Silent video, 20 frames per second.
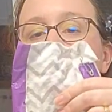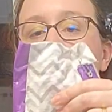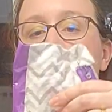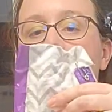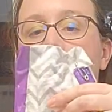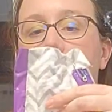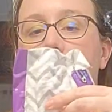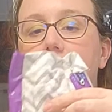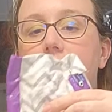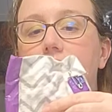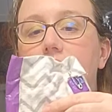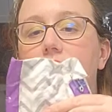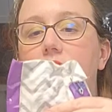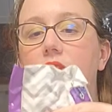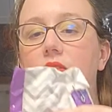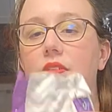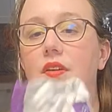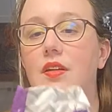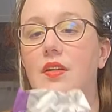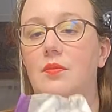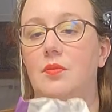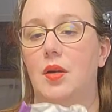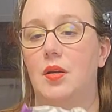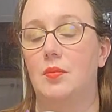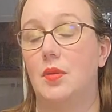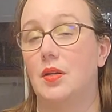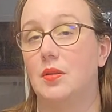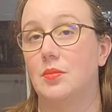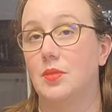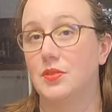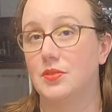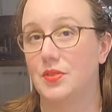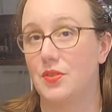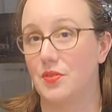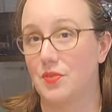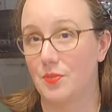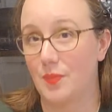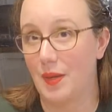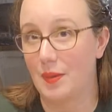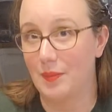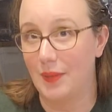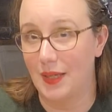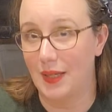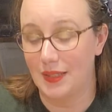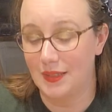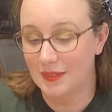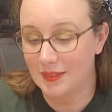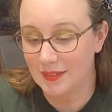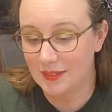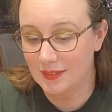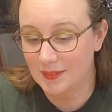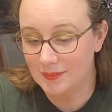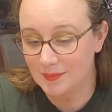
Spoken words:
try to solve getting my marbles through my maze.